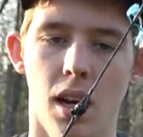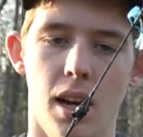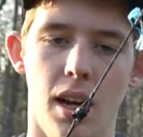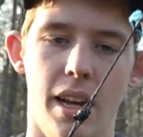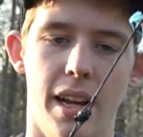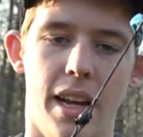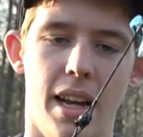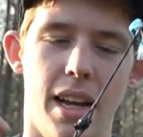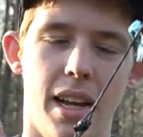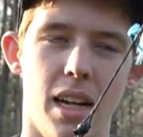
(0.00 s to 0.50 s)

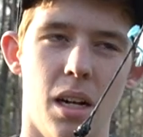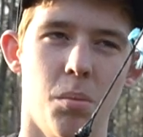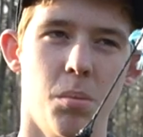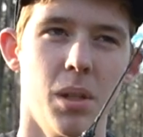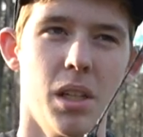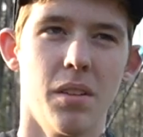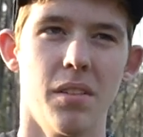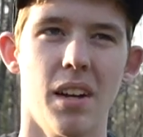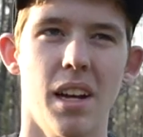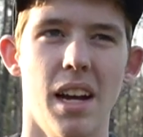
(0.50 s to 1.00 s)
and I
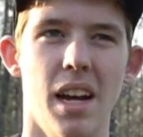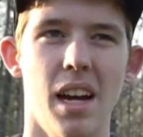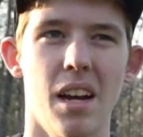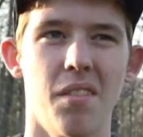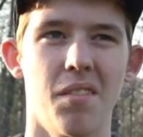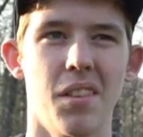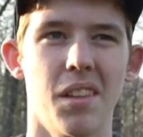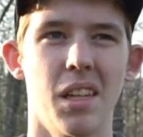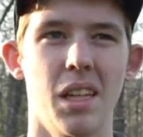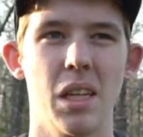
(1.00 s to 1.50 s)
believe I
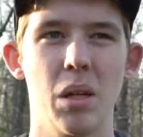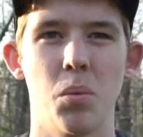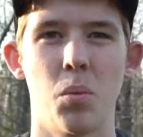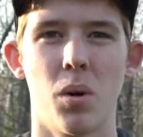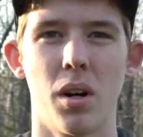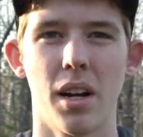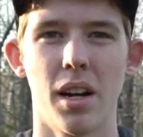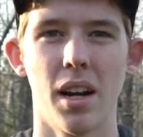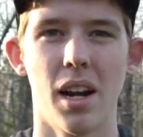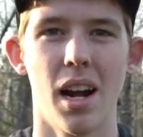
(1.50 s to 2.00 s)
have the
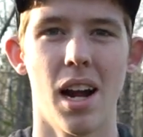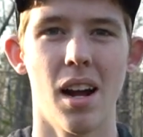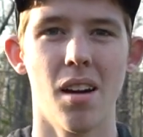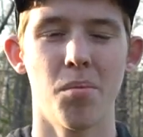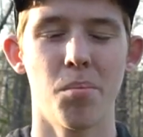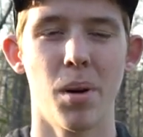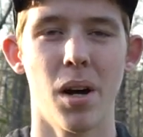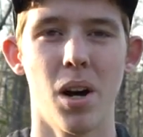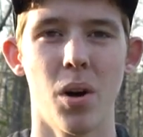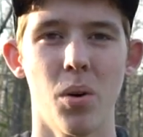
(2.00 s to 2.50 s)

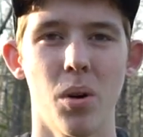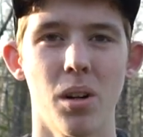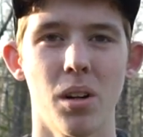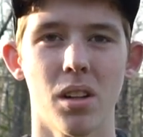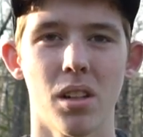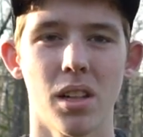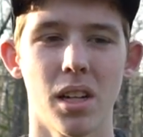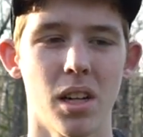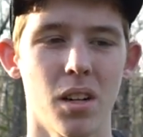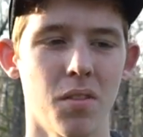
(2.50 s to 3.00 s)
1.5 power
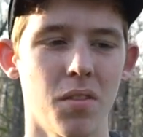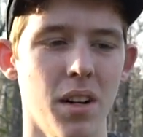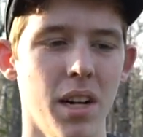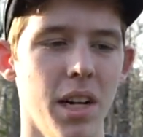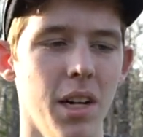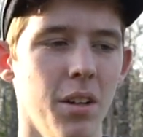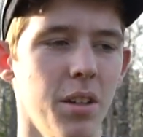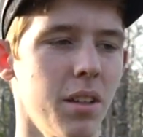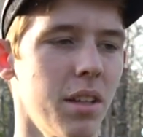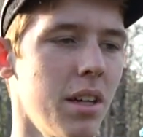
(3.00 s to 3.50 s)

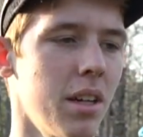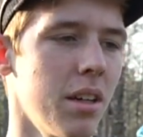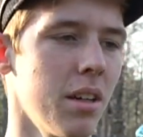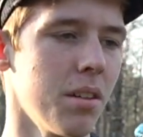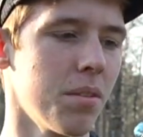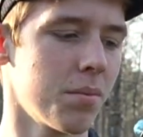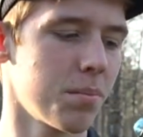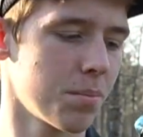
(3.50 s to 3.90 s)
clarifier in there,